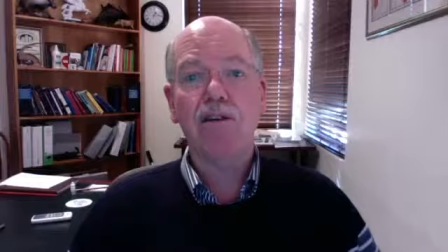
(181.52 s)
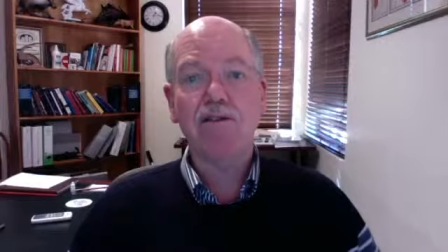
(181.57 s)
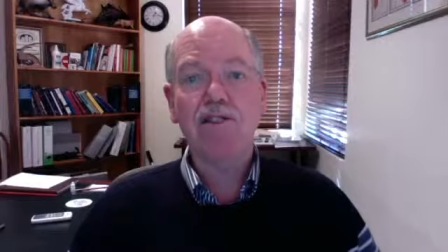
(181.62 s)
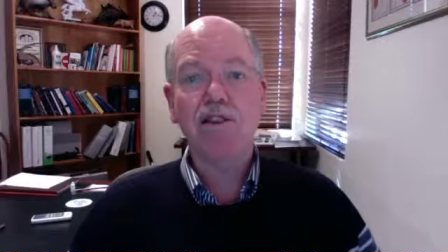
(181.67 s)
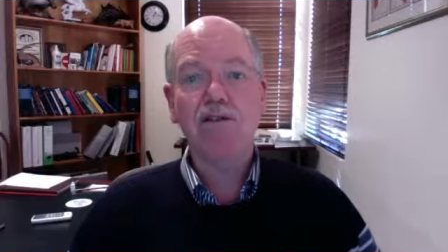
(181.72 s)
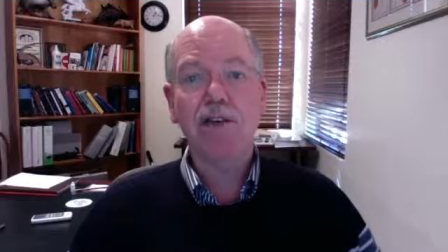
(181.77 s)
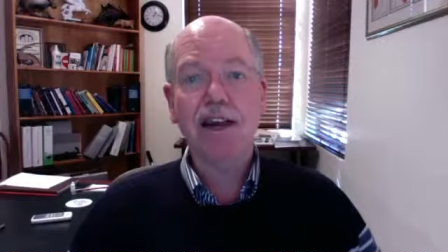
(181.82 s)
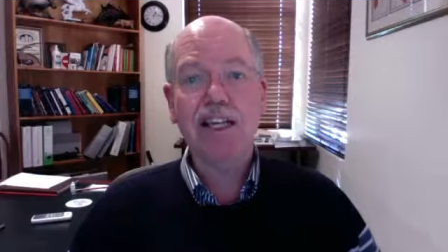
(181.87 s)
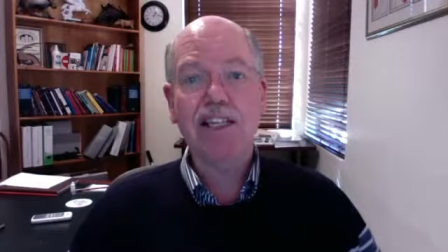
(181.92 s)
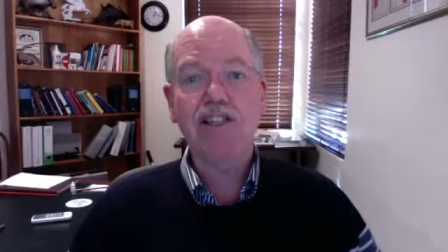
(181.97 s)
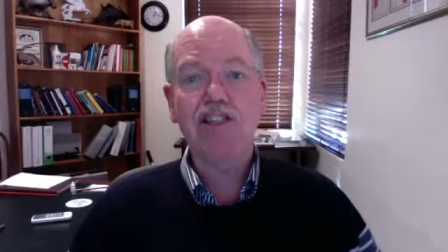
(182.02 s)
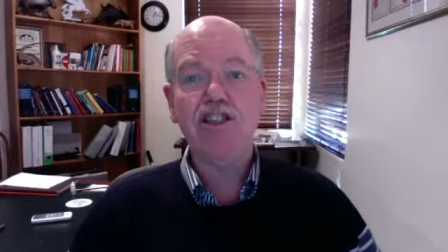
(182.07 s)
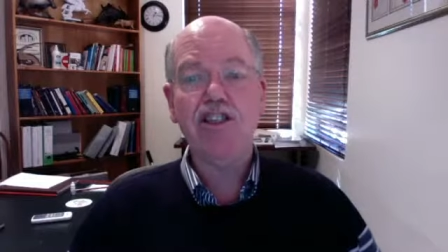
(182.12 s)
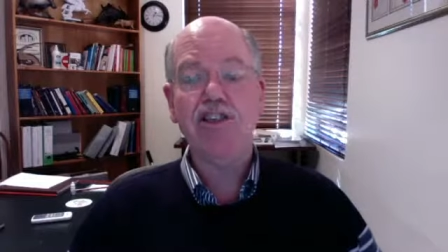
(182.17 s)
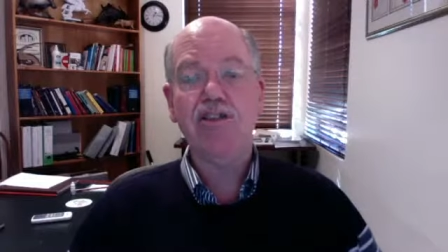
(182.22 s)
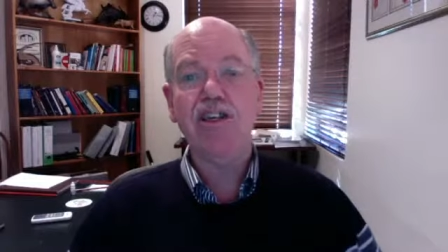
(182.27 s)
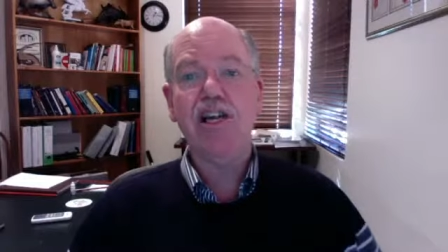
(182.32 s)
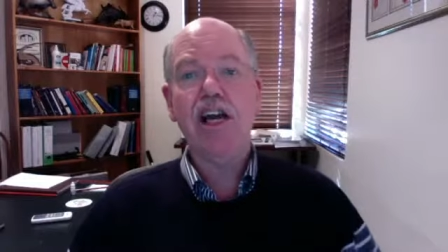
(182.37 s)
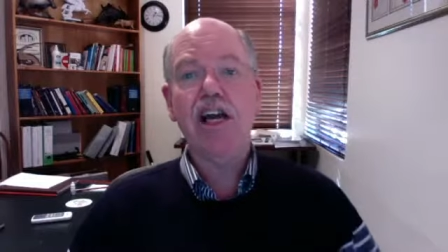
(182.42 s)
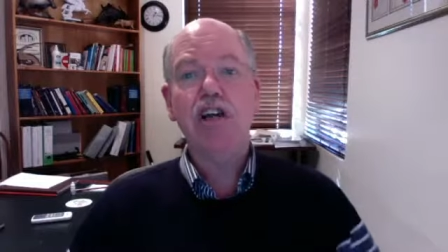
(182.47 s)

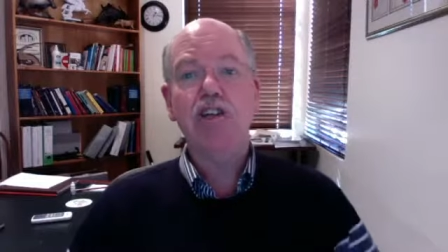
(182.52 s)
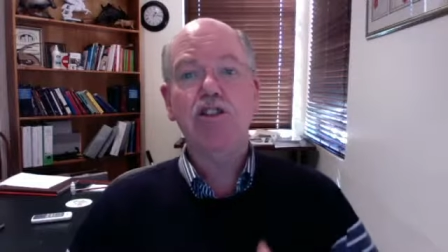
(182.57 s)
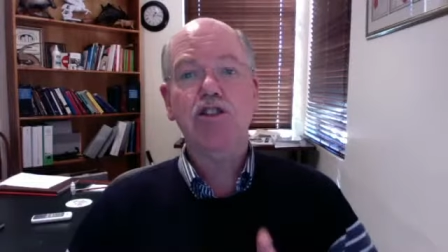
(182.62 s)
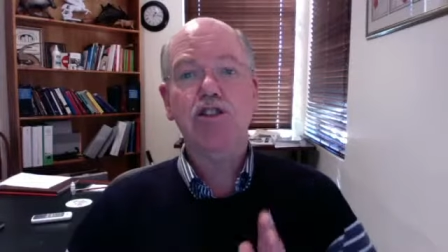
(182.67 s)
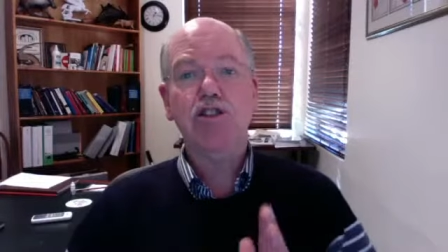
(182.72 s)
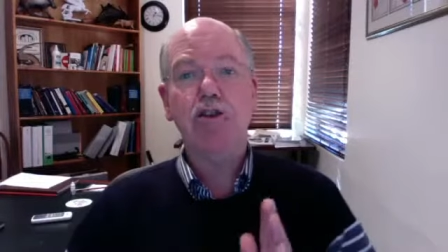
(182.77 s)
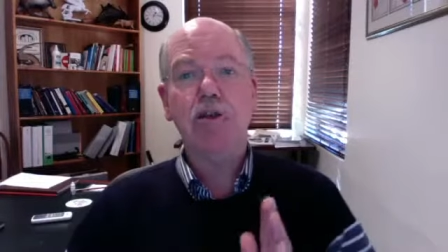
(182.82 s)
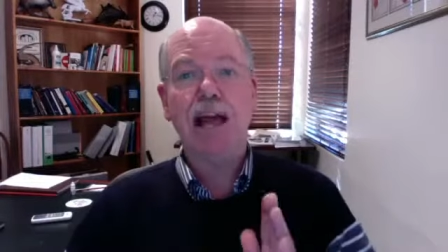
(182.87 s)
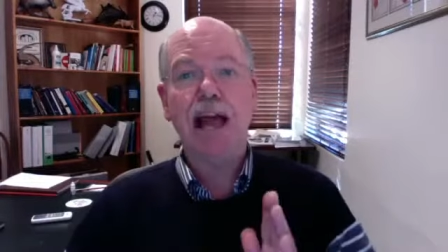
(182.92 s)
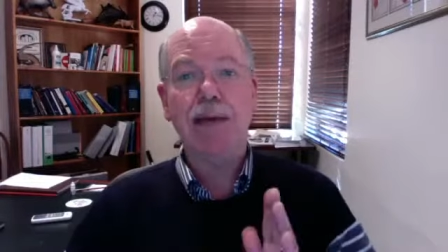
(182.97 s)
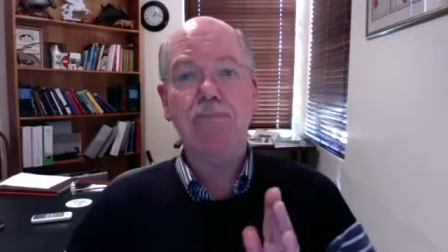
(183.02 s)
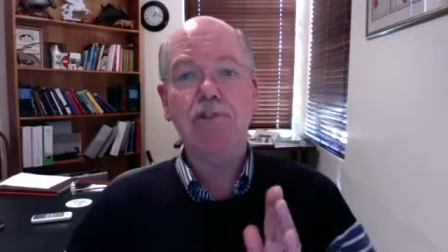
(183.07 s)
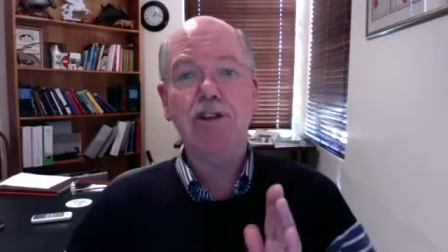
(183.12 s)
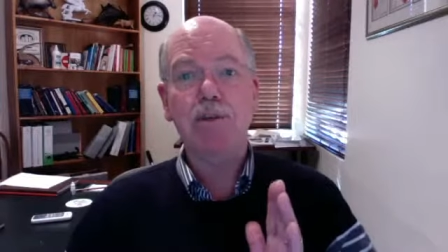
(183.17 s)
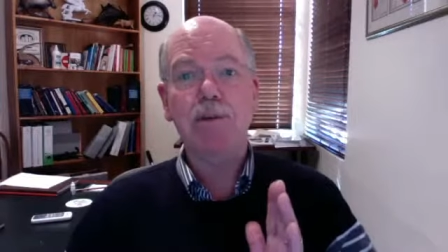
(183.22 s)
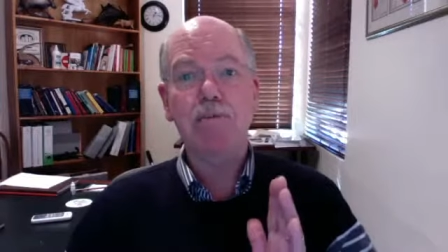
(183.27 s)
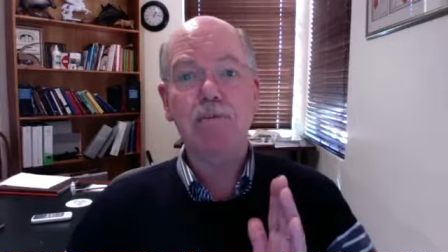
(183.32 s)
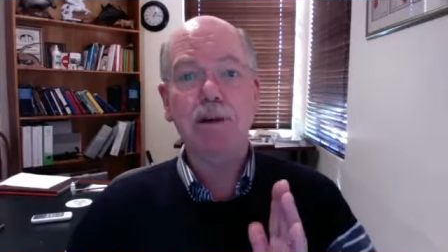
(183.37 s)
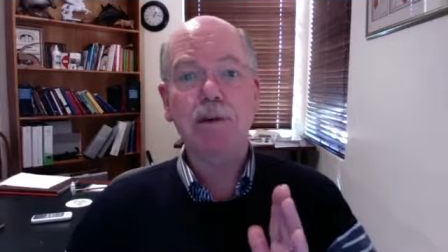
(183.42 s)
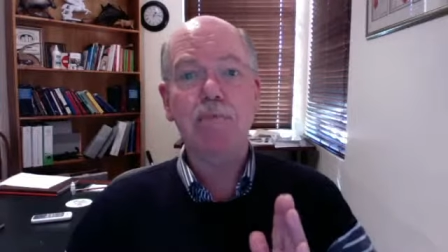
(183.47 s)
alteration to an
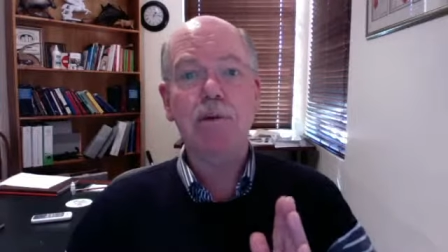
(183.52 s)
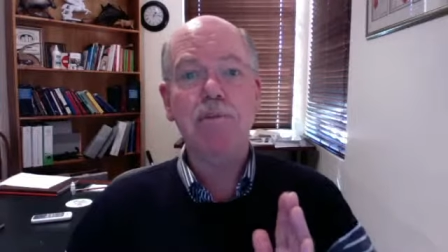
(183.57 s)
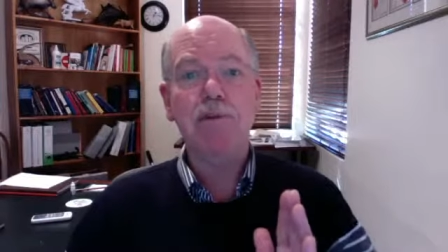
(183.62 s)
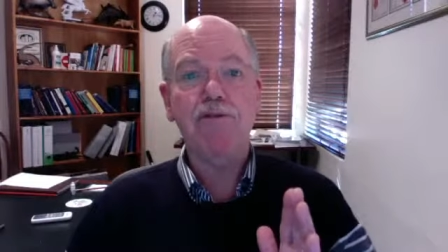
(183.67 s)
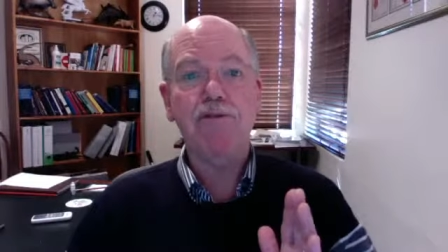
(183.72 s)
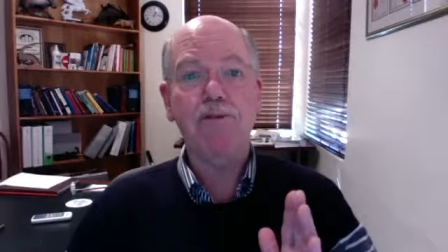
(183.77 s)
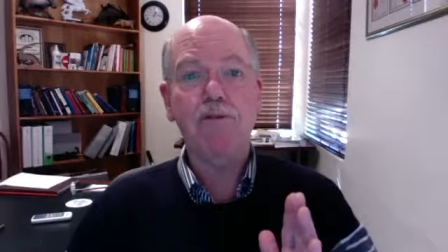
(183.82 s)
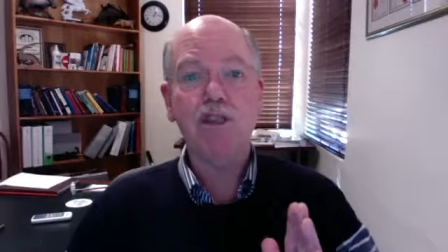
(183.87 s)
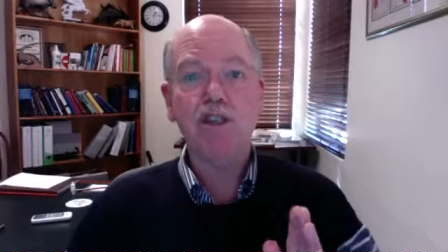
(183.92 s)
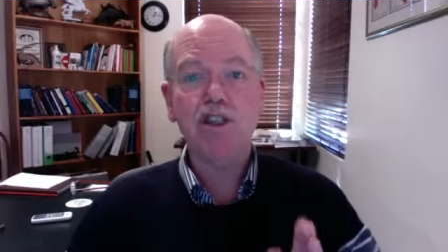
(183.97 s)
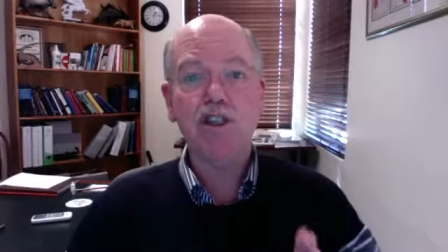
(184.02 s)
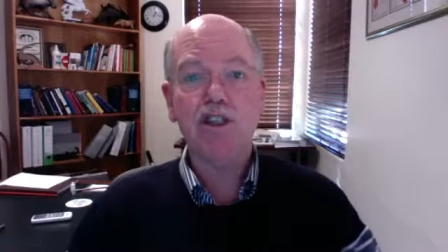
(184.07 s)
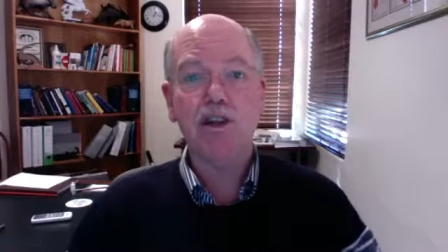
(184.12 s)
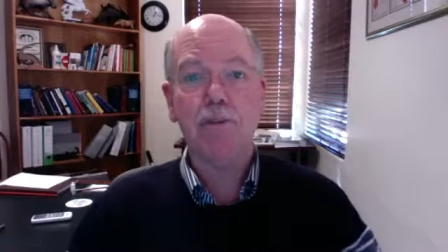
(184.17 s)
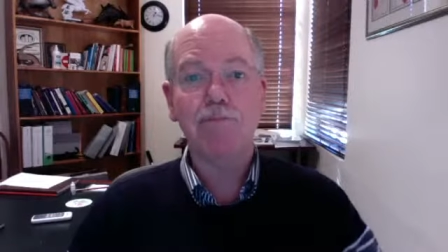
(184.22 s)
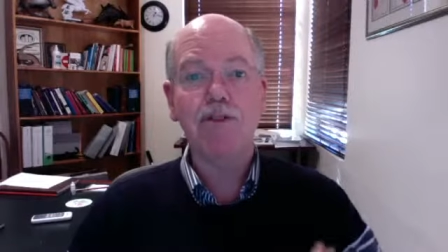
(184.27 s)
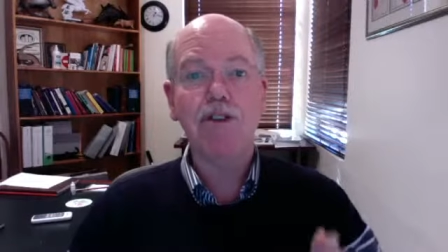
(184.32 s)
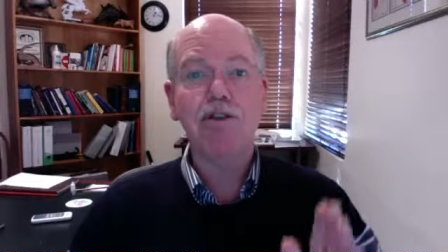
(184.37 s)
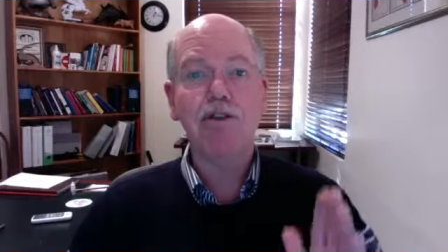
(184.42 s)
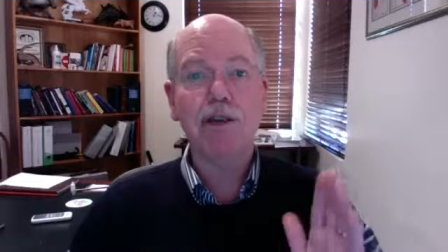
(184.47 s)
absolute minimum before it's stopped.